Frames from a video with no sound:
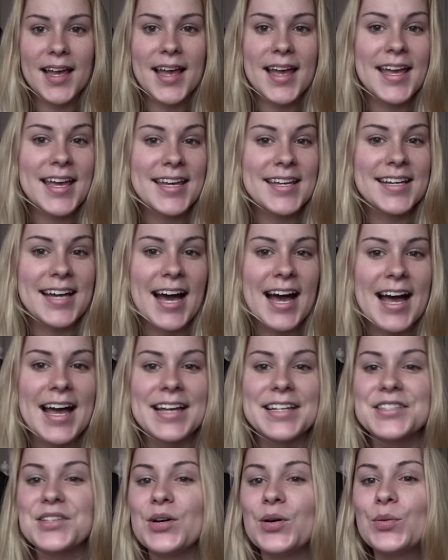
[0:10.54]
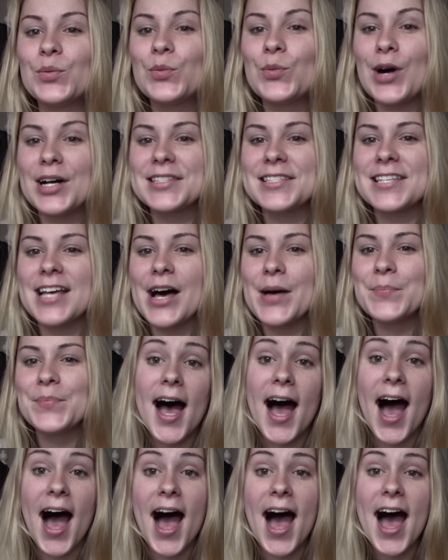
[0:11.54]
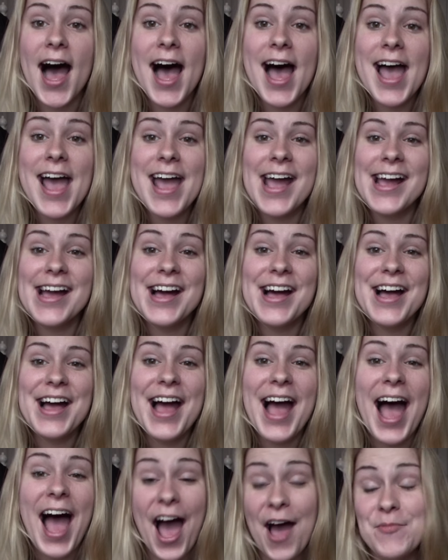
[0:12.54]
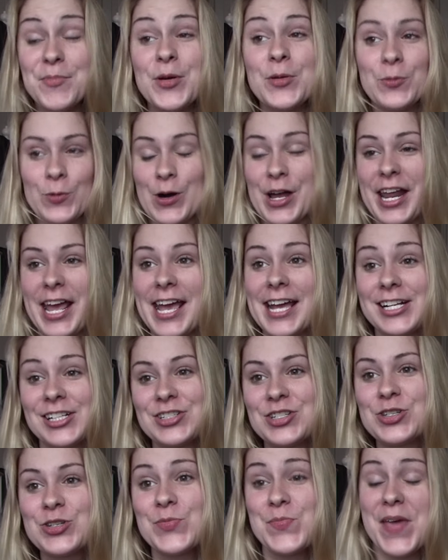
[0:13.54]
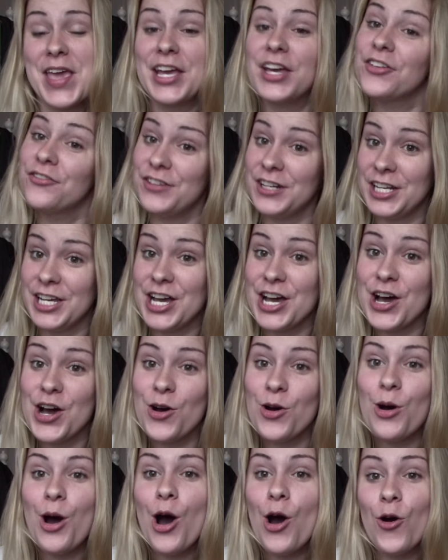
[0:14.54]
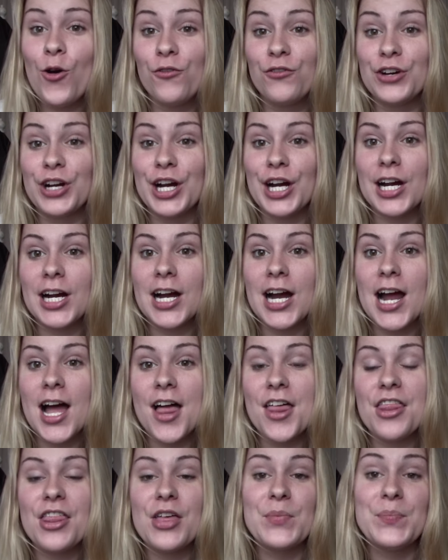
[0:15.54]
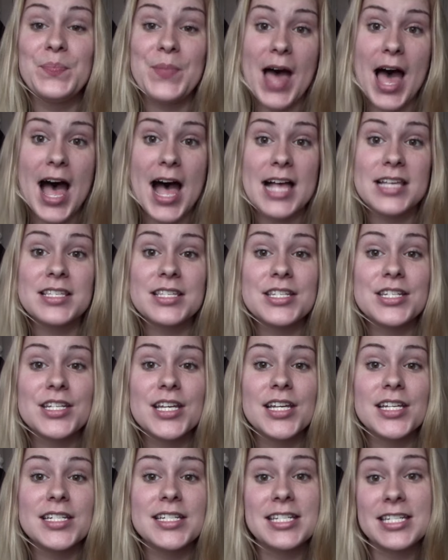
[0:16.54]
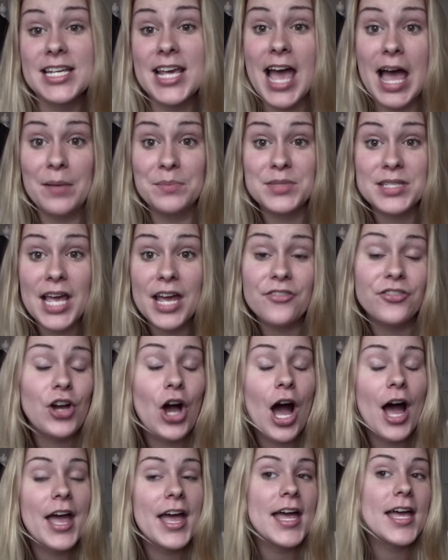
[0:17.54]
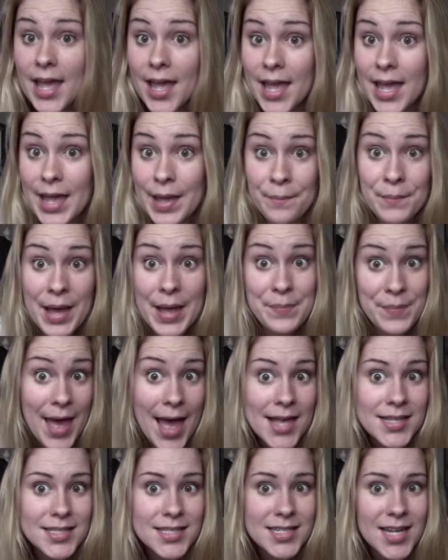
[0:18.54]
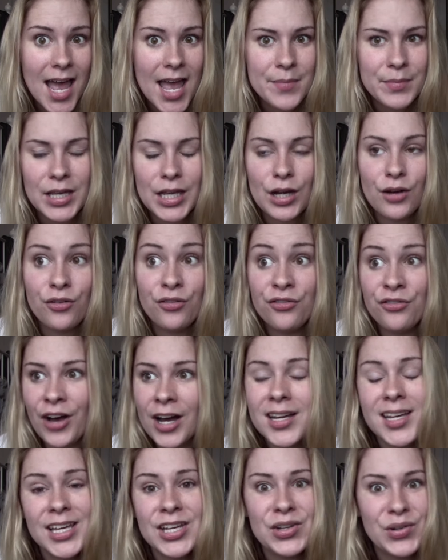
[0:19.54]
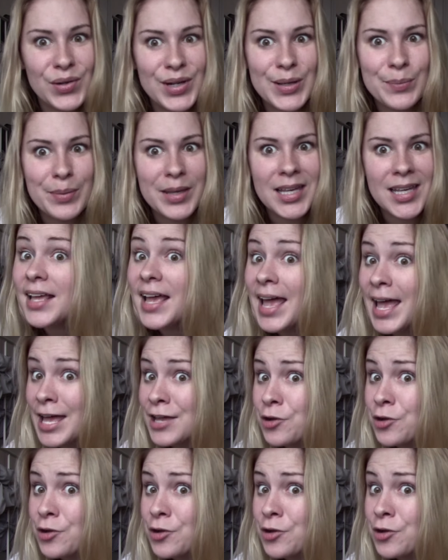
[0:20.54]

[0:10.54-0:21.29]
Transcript: Hey guys, what's up? I have been wanting to make a video over the best DMs I've gotten. And by best, I mean fucking creepy and